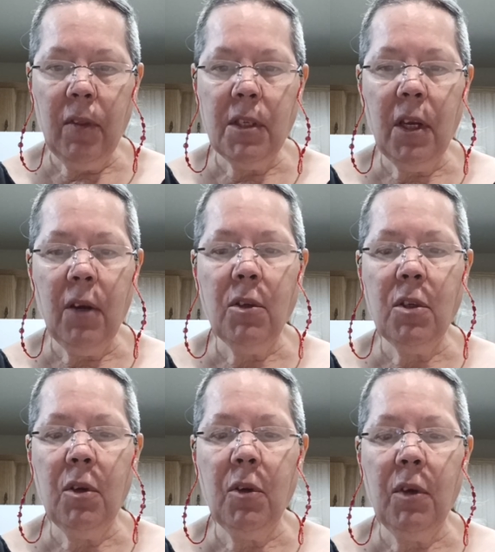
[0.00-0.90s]
this
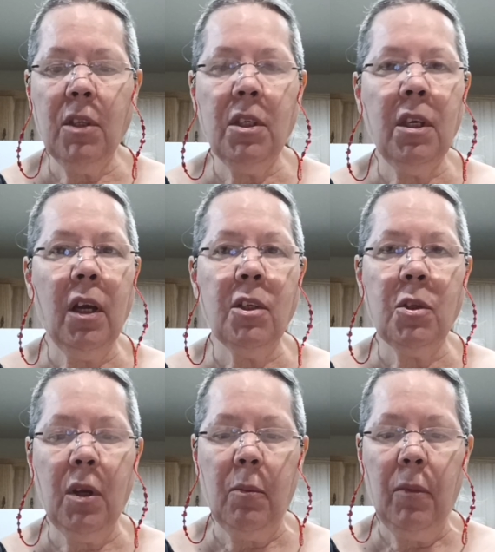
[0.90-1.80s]
Arizona green tea ice
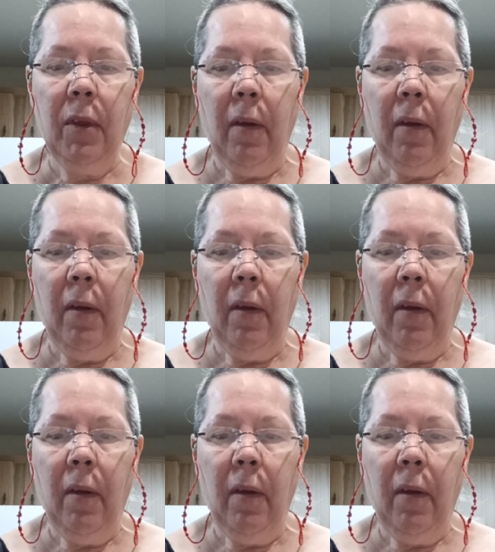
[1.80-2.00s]
cream.